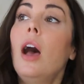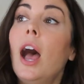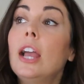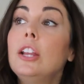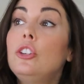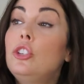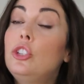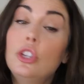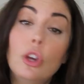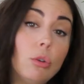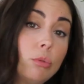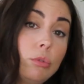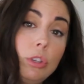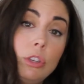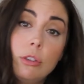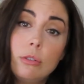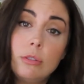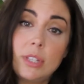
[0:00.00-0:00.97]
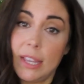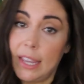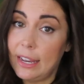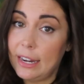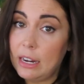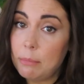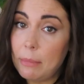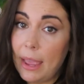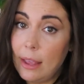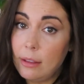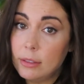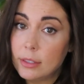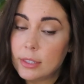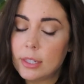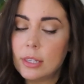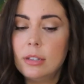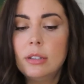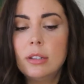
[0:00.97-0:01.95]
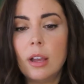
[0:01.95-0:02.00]
I don't use heating
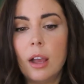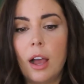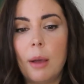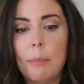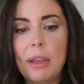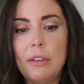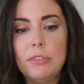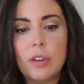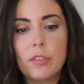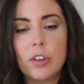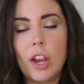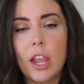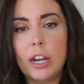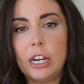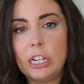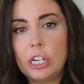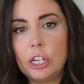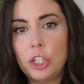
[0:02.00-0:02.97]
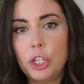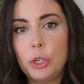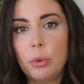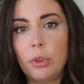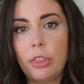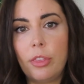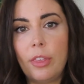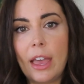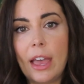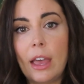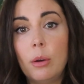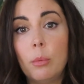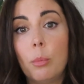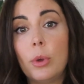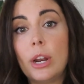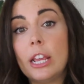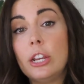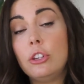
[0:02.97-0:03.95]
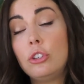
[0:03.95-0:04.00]
mats. I've never had an issue with that.
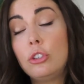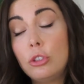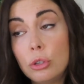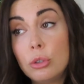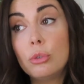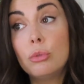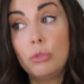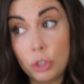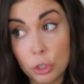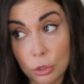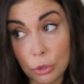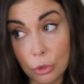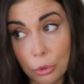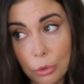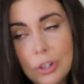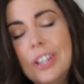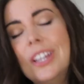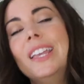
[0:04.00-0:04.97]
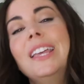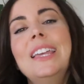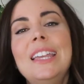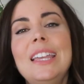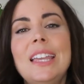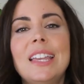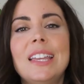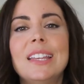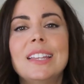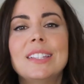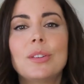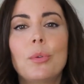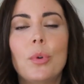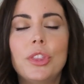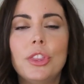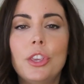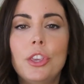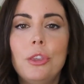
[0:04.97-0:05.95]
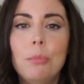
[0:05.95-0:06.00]
What I do is
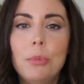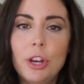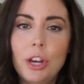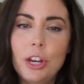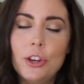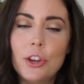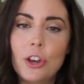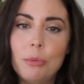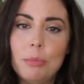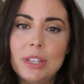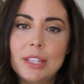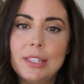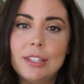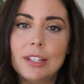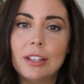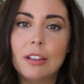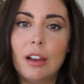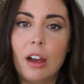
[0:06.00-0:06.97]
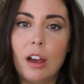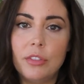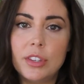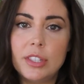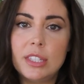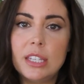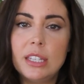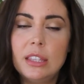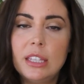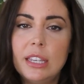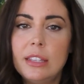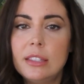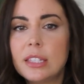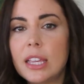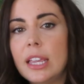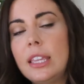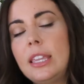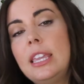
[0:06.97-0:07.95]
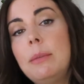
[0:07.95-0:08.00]
when the humidity dome is still on the seedlings,
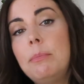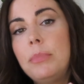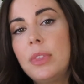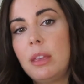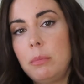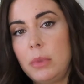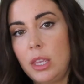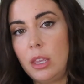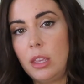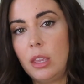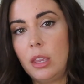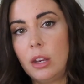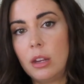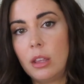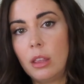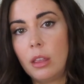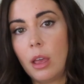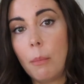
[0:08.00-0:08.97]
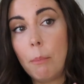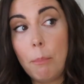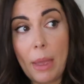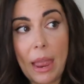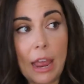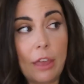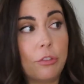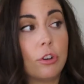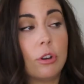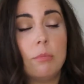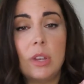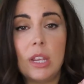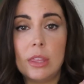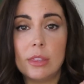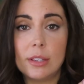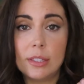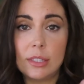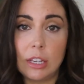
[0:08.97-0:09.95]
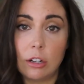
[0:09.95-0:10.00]
I keep them in a bathroom
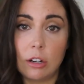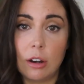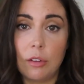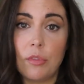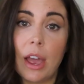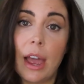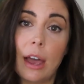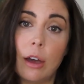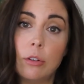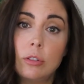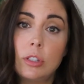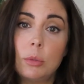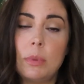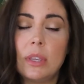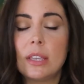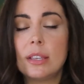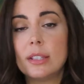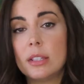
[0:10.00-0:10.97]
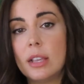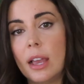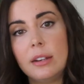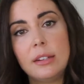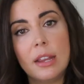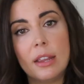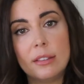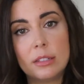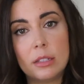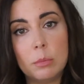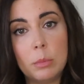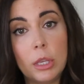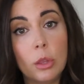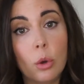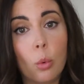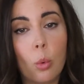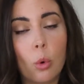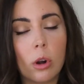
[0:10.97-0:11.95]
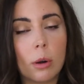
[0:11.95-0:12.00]
in the center of the house because that tends to be
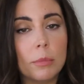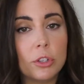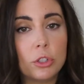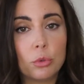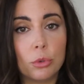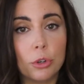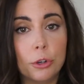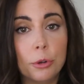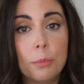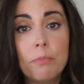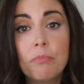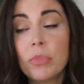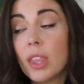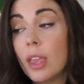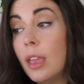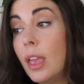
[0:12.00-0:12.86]
the warmest room.